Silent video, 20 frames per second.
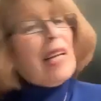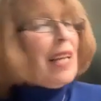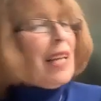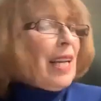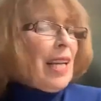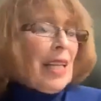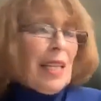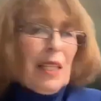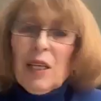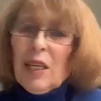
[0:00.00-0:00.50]

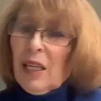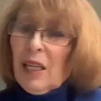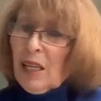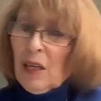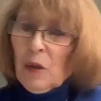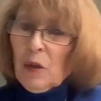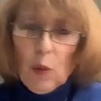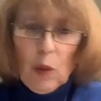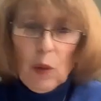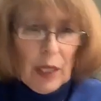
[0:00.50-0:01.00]
and
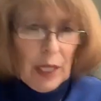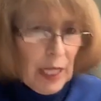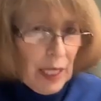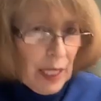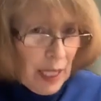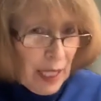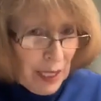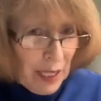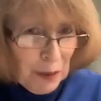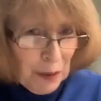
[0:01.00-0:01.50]
what do you
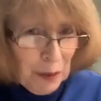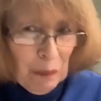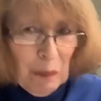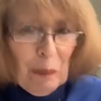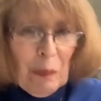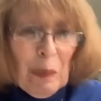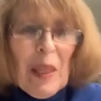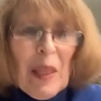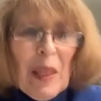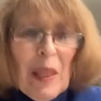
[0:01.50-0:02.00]
know?
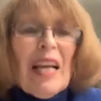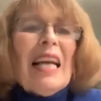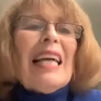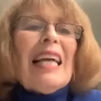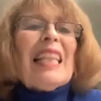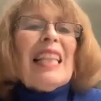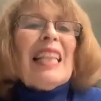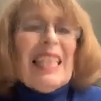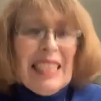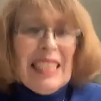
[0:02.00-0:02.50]

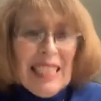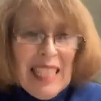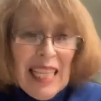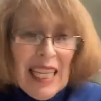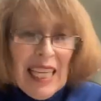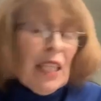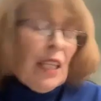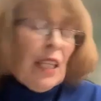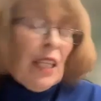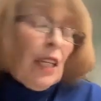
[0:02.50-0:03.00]
This
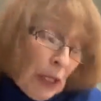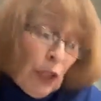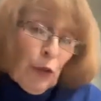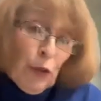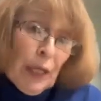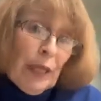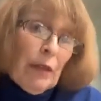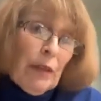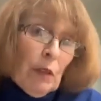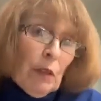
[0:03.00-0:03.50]
kid who was
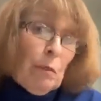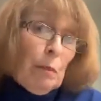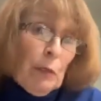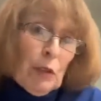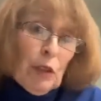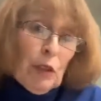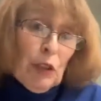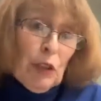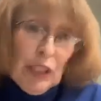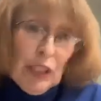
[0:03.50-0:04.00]
treatment
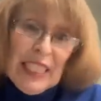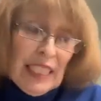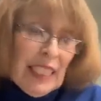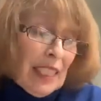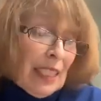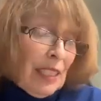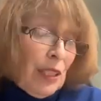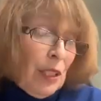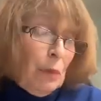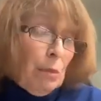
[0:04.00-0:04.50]

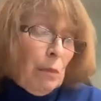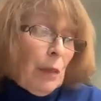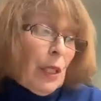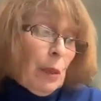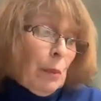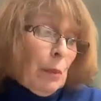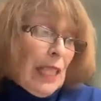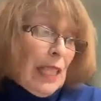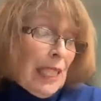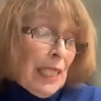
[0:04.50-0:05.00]
resistant to
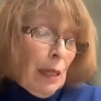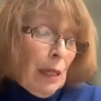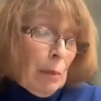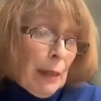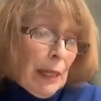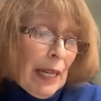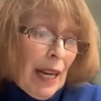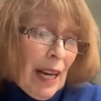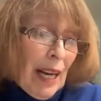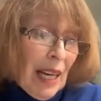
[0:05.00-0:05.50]
multiple
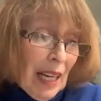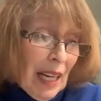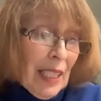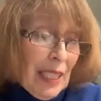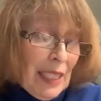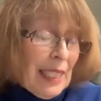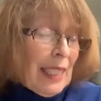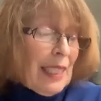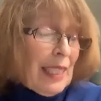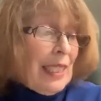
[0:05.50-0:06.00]

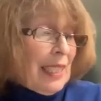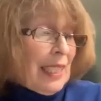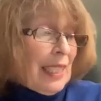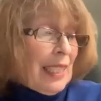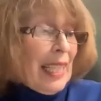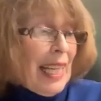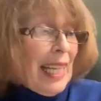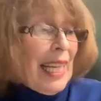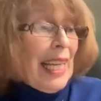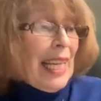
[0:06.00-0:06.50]
antibiotics and
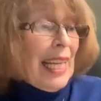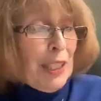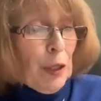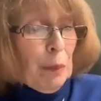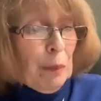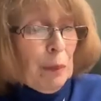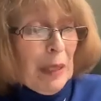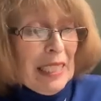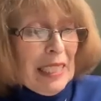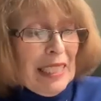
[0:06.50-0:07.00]

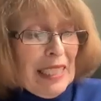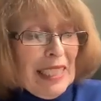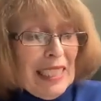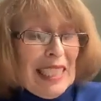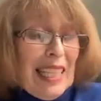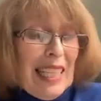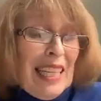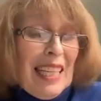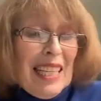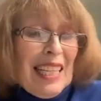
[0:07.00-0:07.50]
psychiatric
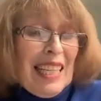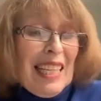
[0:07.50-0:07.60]
meds